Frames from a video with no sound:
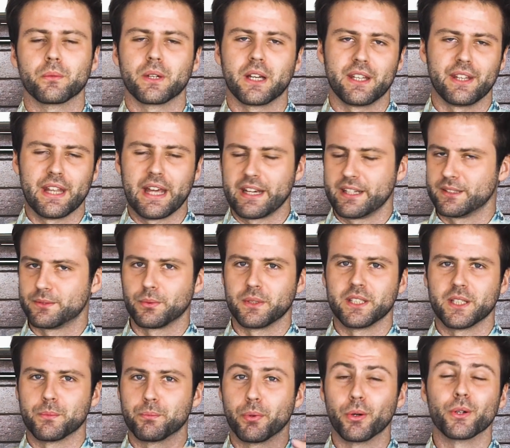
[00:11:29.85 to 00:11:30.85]
and that is when
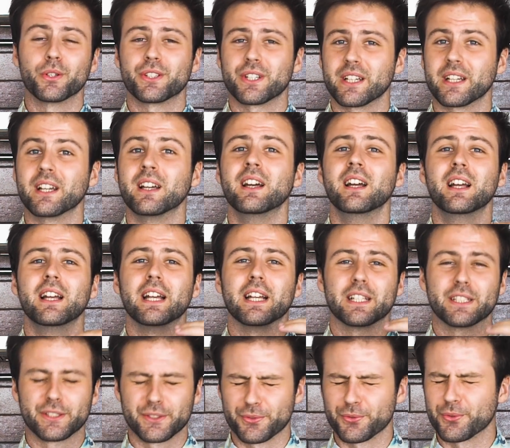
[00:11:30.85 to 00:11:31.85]
you're pushing
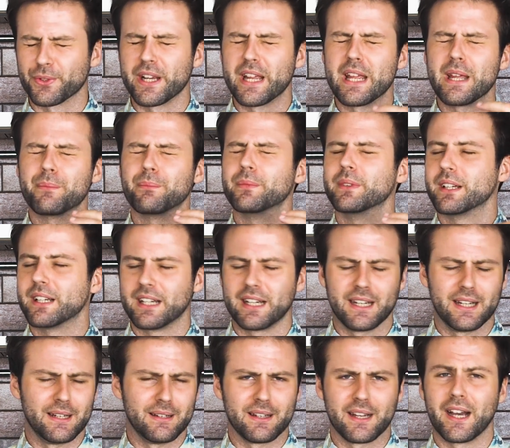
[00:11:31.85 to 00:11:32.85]
extreme
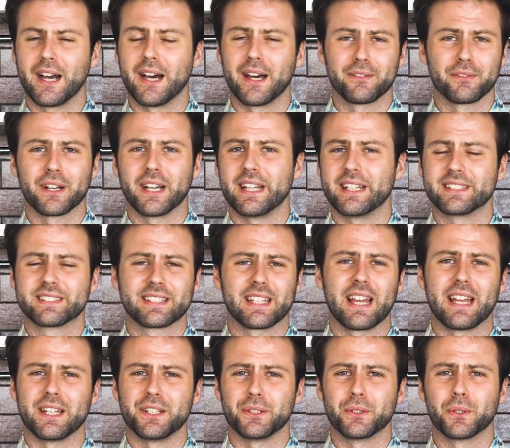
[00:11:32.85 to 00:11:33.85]
heart rates
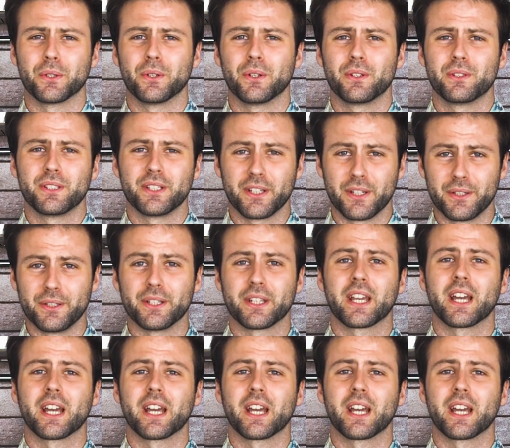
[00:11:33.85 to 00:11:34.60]
and you